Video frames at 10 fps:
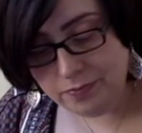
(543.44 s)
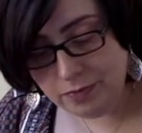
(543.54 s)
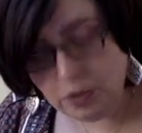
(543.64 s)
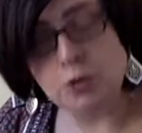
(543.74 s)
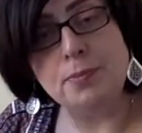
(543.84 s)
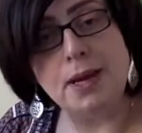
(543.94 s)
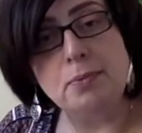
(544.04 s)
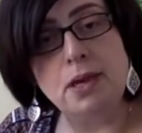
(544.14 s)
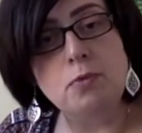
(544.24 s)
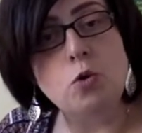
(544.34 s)
you may
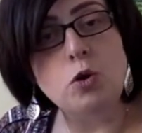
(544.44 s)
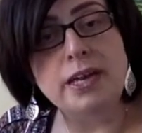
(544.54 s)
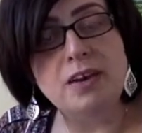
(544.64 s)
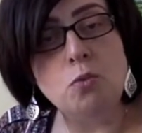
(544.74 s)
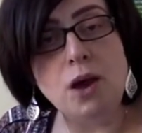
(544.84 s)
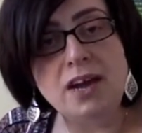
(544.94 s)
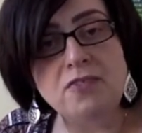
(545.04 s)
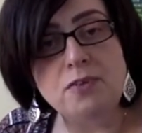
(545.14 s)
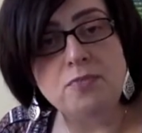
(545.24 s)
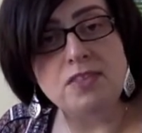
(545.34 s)
be walking away
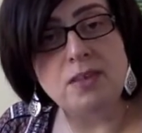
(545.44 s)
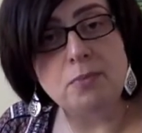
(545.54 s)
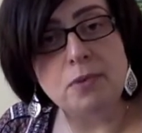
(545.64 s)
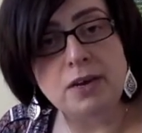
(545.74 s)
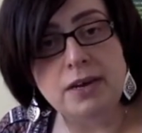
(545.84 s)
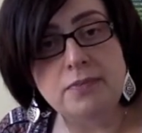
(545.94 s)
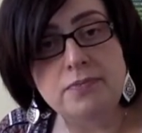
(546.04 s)
from somebody